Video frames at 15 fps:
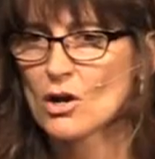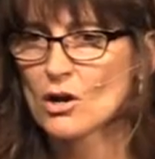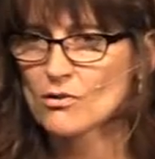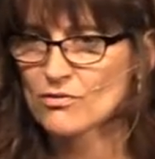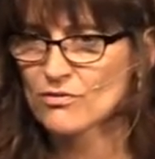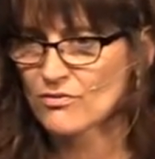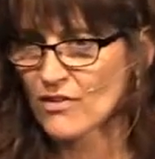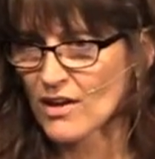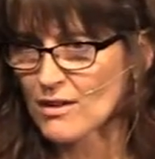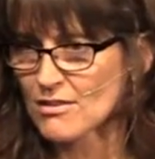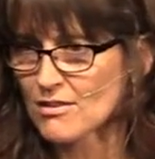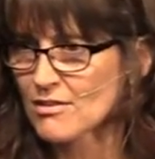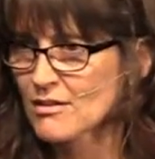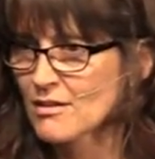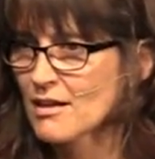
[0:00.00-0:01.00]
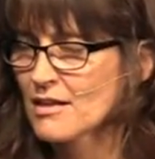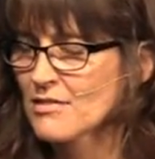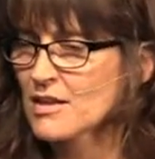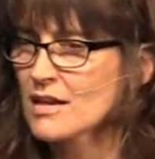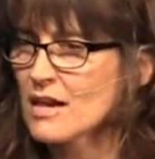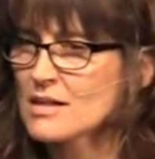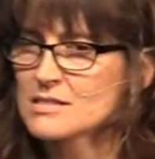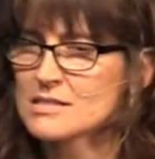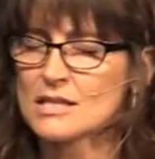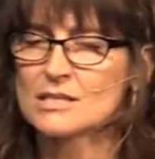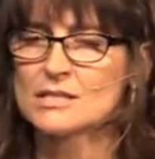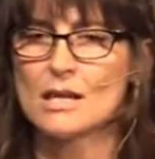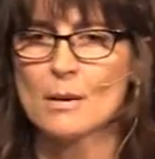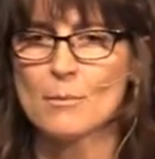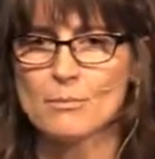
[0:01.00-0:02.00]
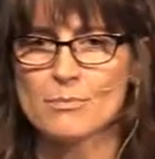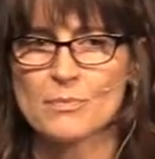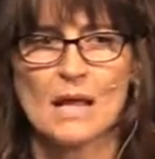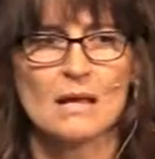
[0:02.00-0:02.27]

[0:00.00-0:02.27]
her faith, that God said, Yep,